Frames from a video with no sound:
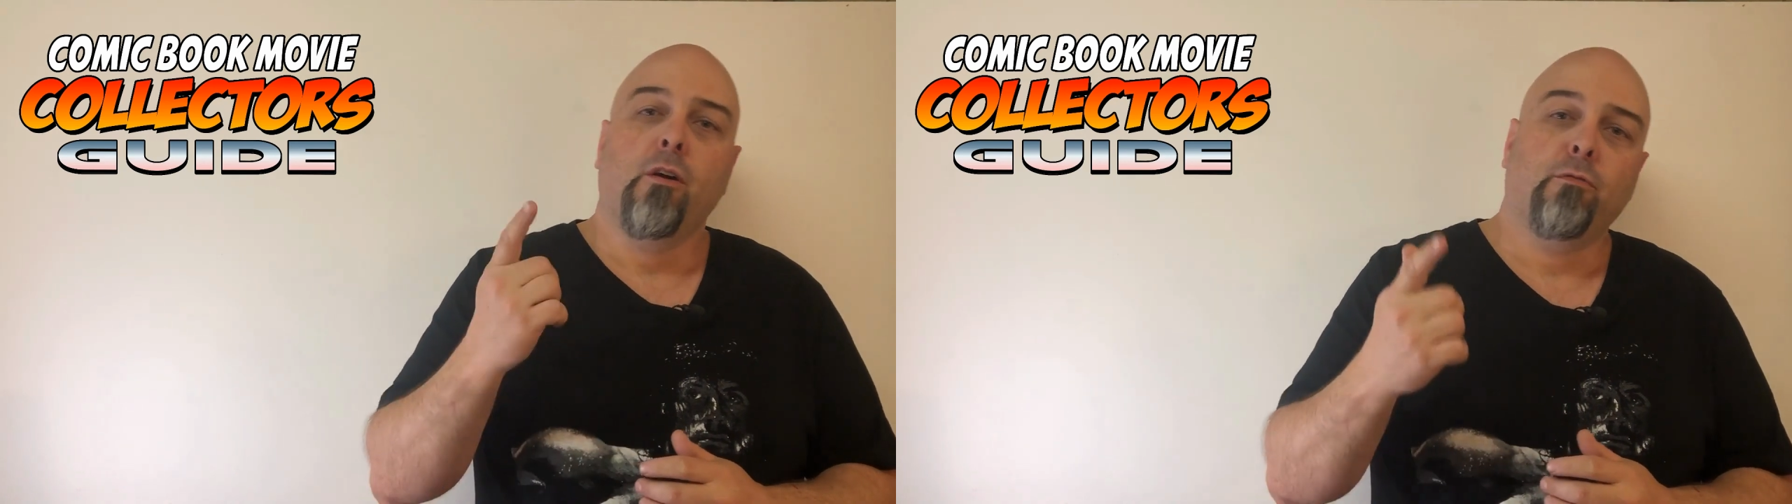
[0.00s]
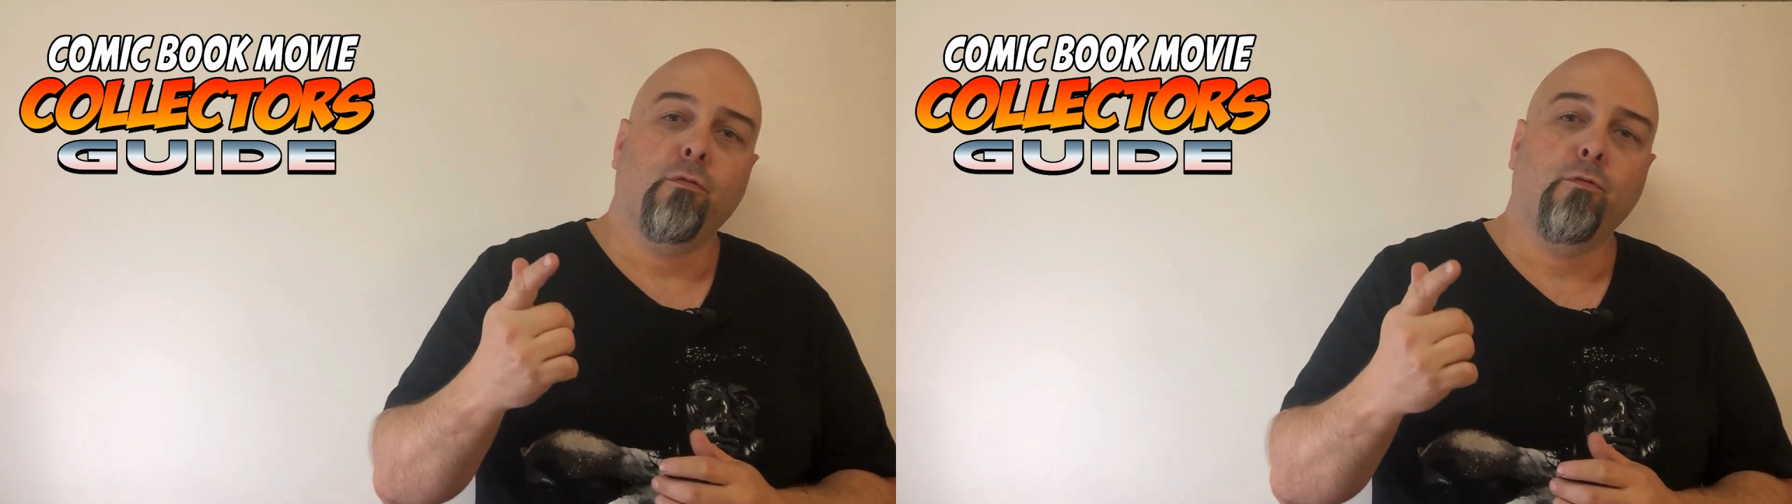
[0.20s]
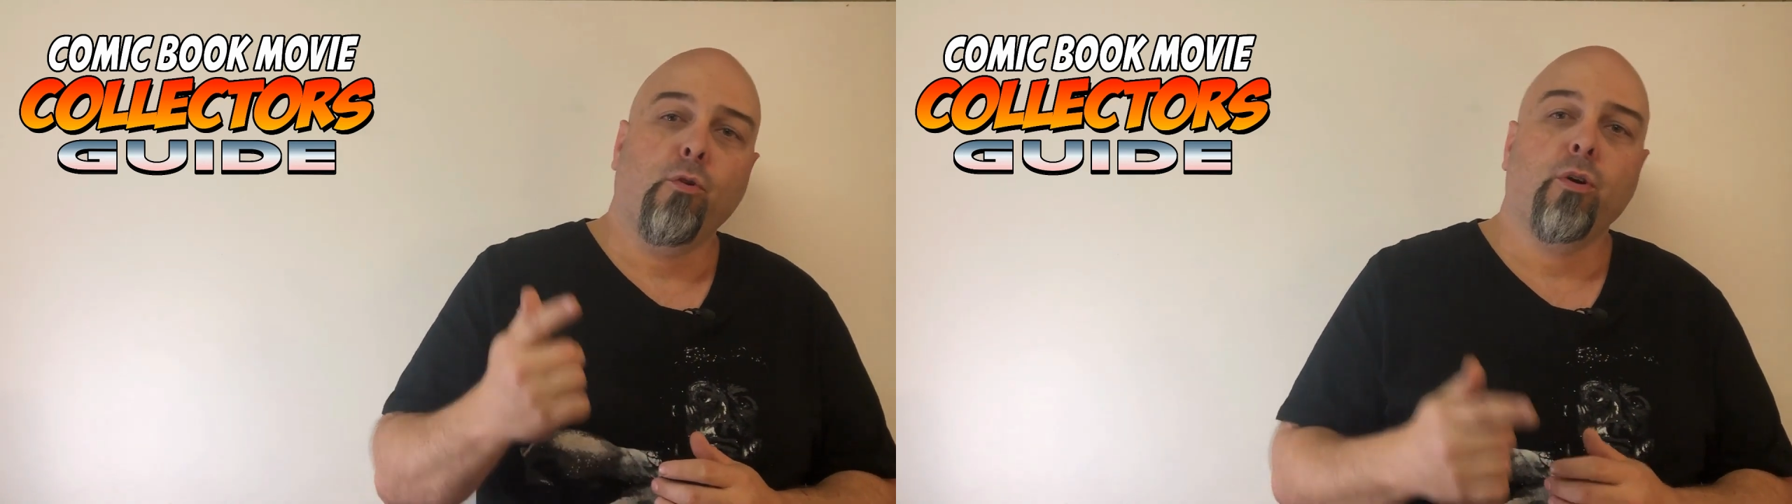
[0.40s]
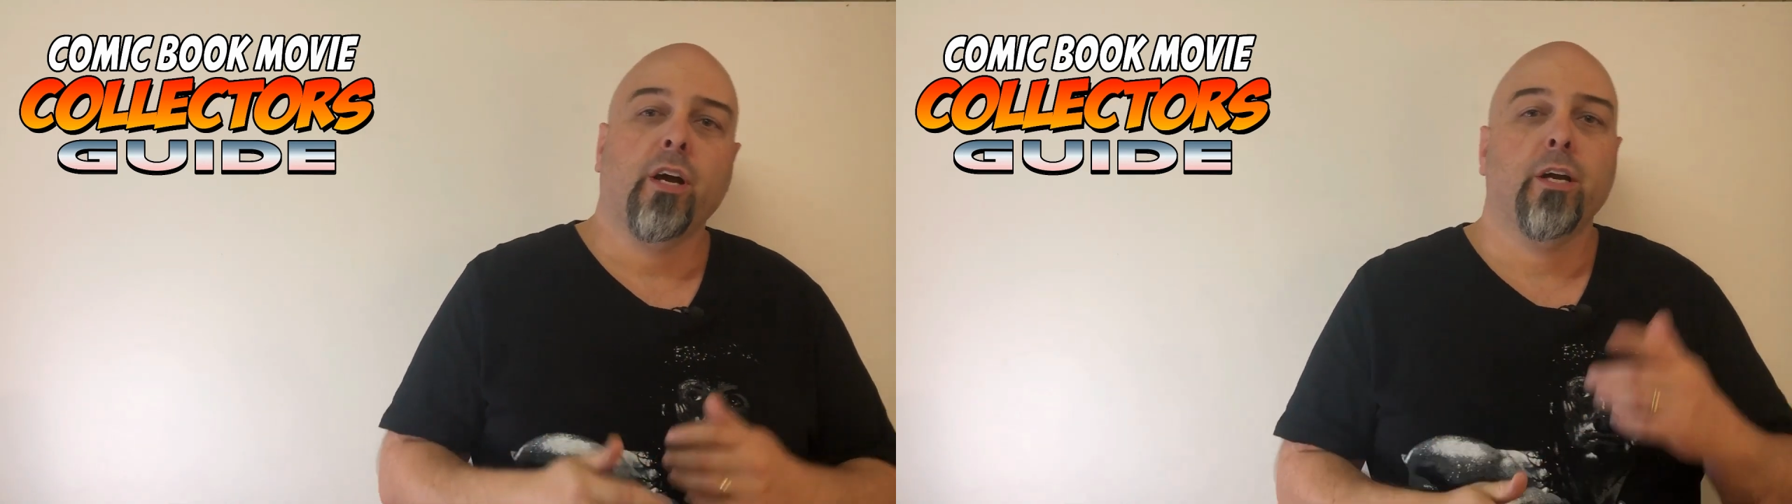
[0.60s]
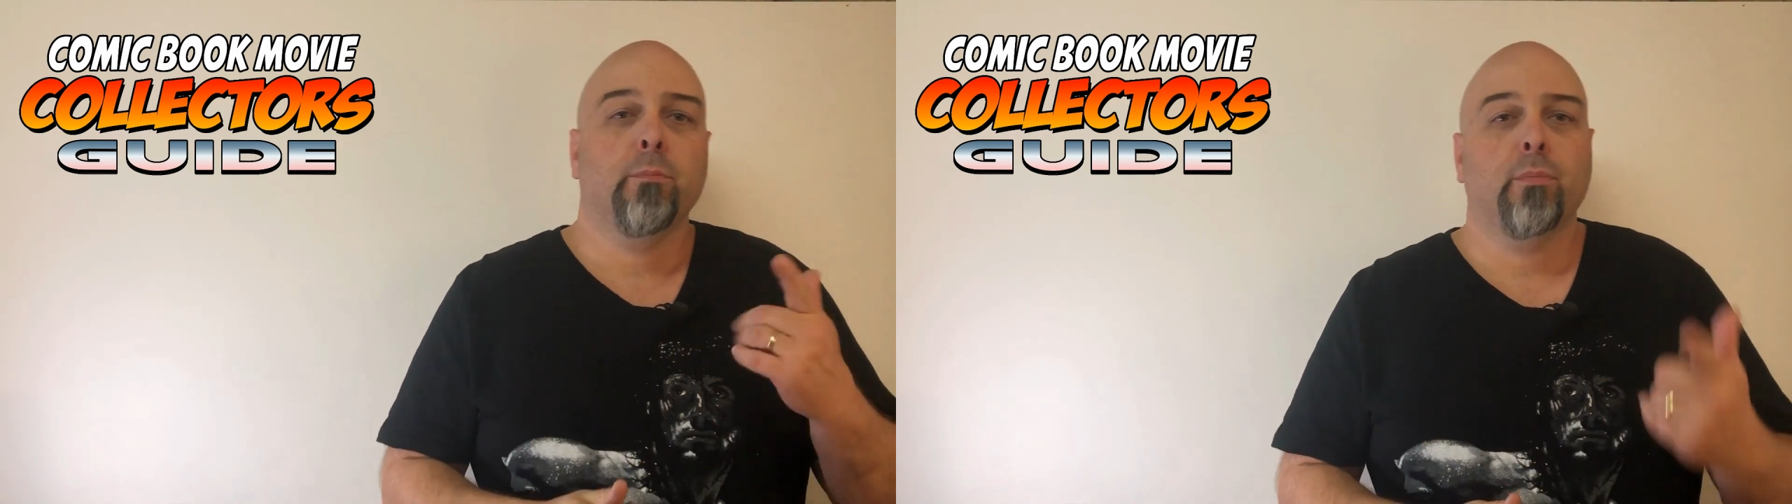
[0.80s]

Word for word: from four K to